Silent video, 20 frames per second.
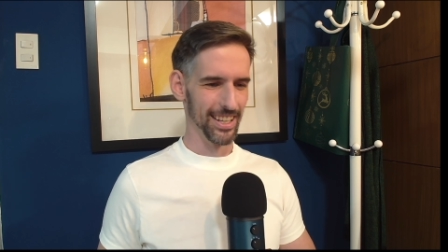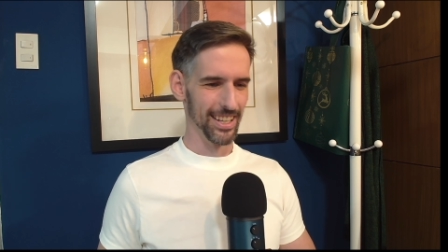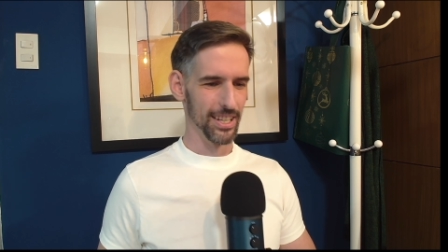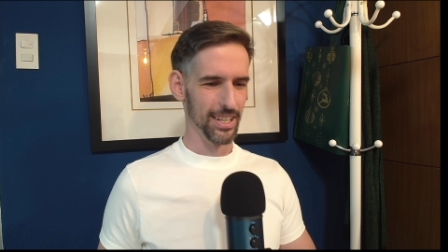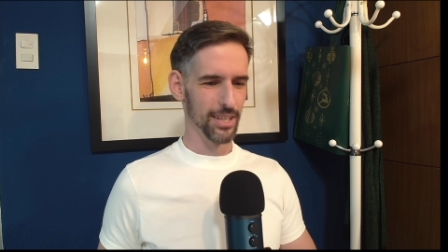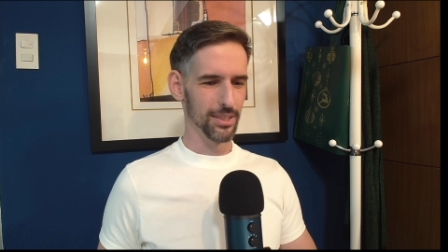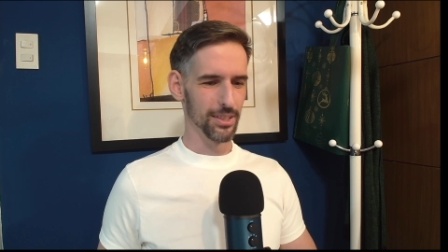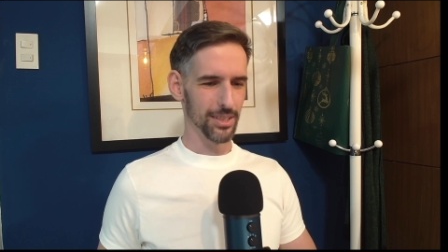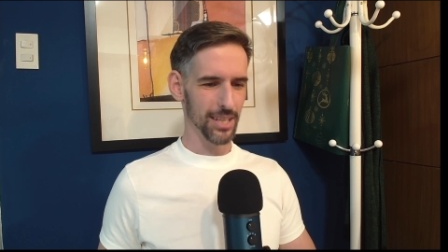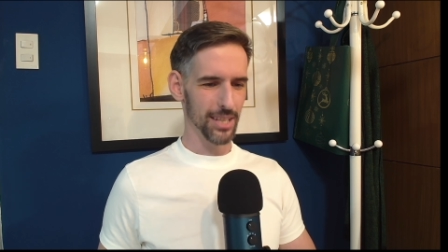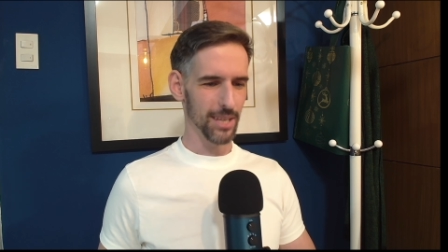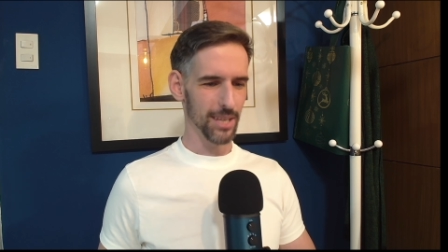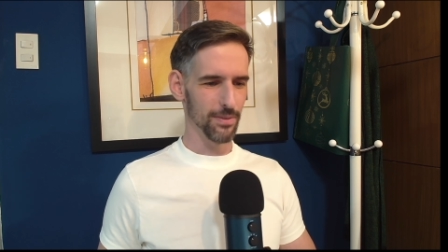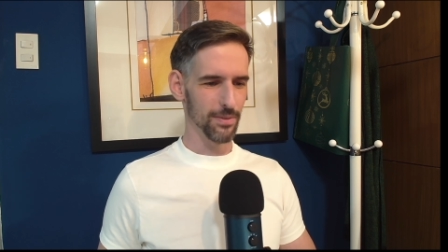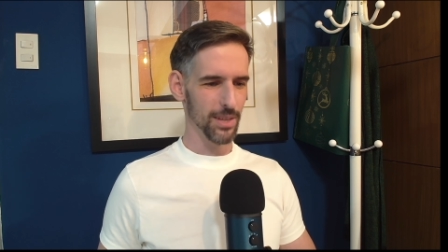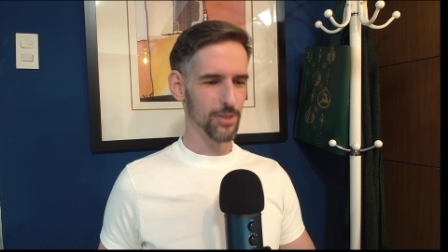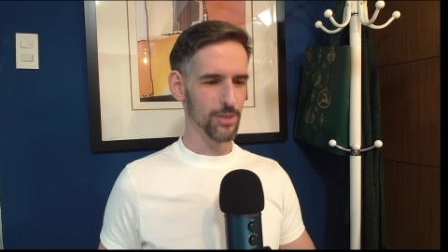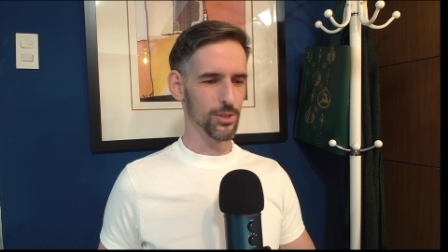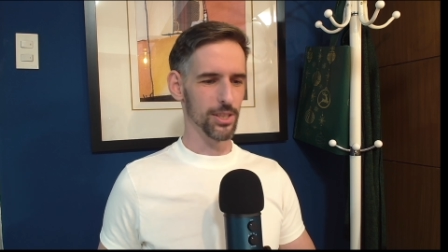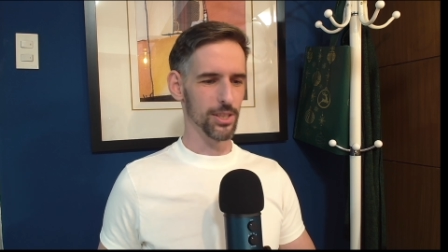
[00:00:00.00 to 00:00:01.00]
To take
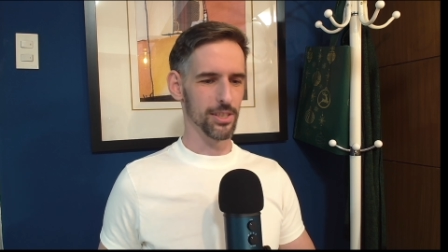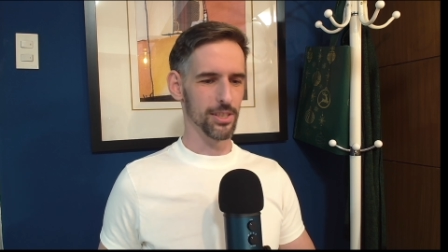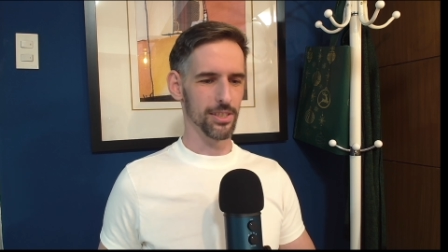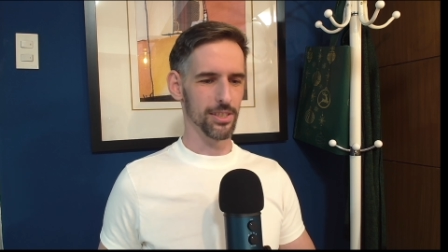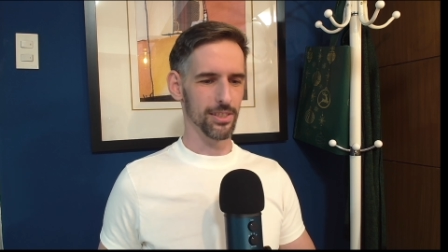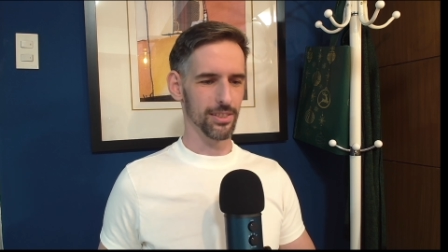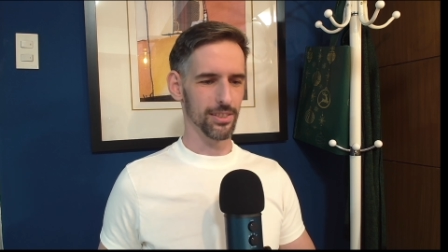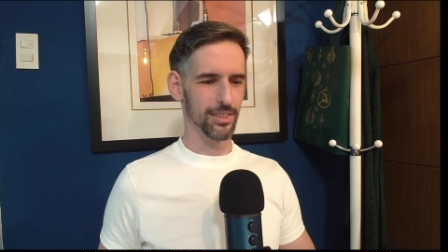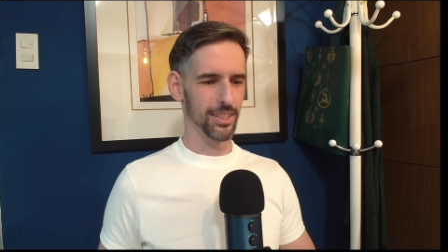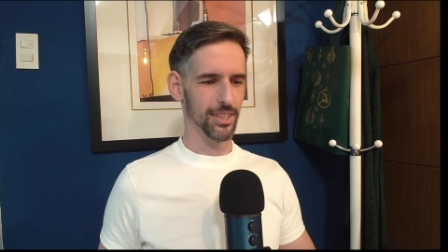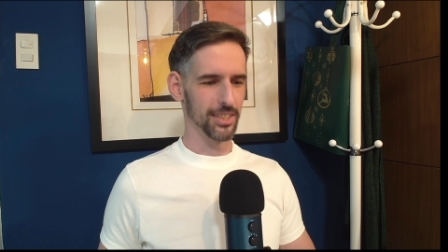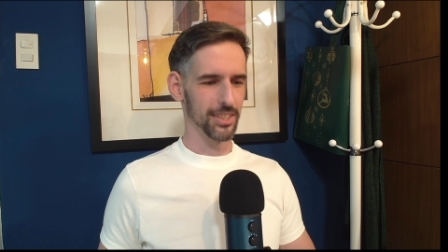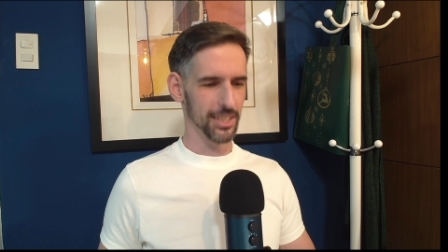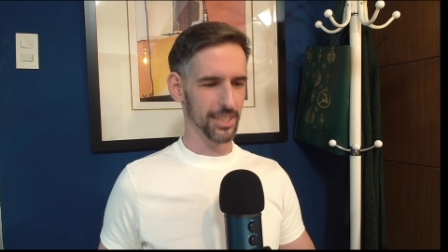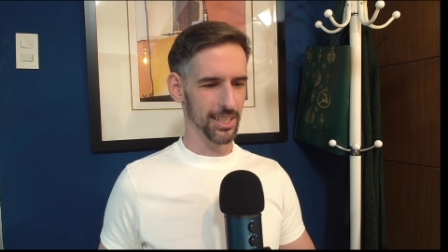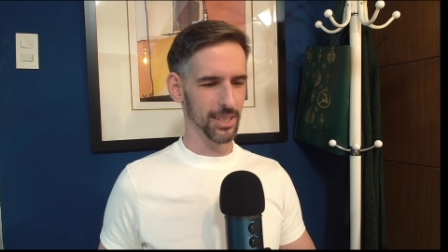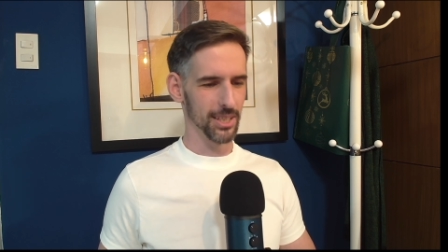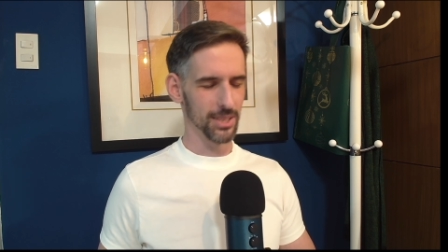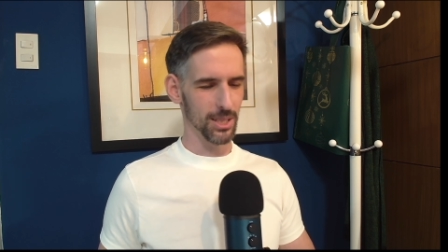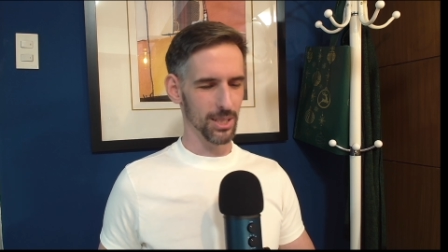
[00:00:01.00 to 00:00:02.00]
vengeance on the
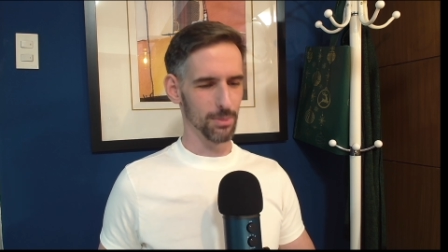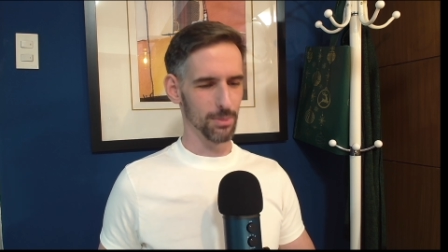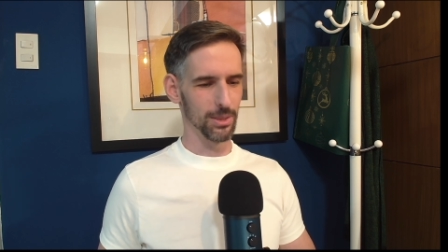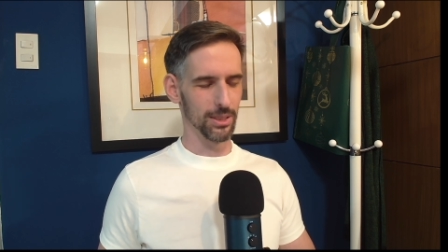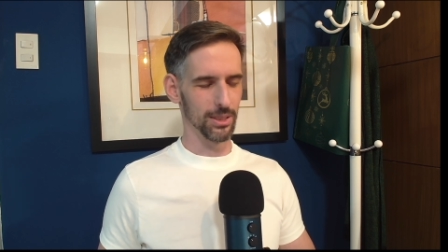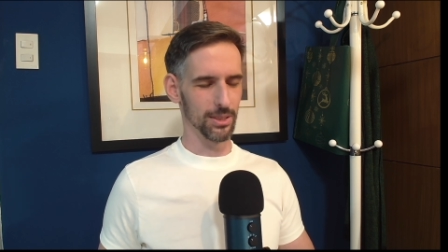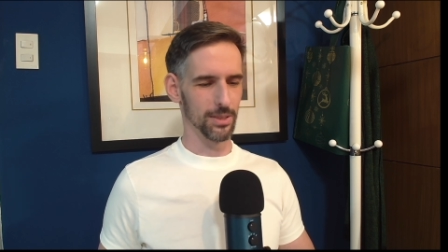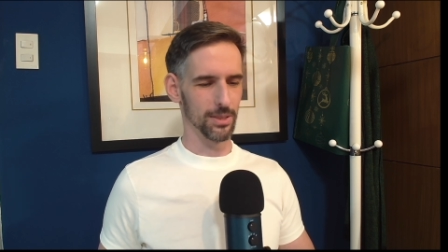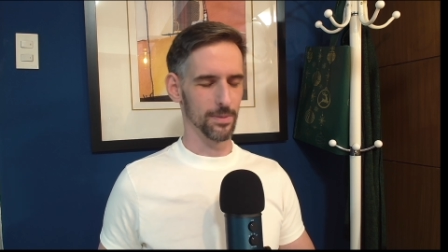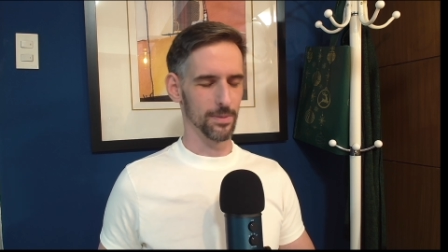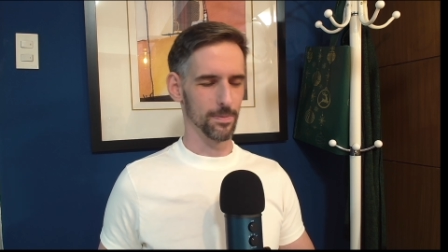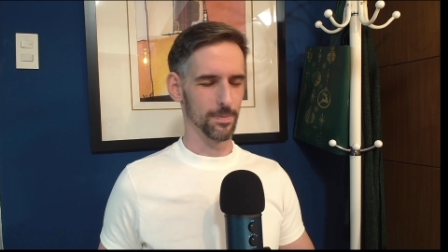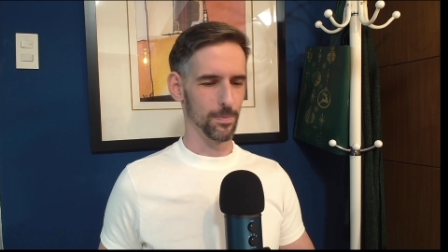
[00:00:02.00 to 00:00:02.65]
king's enemies.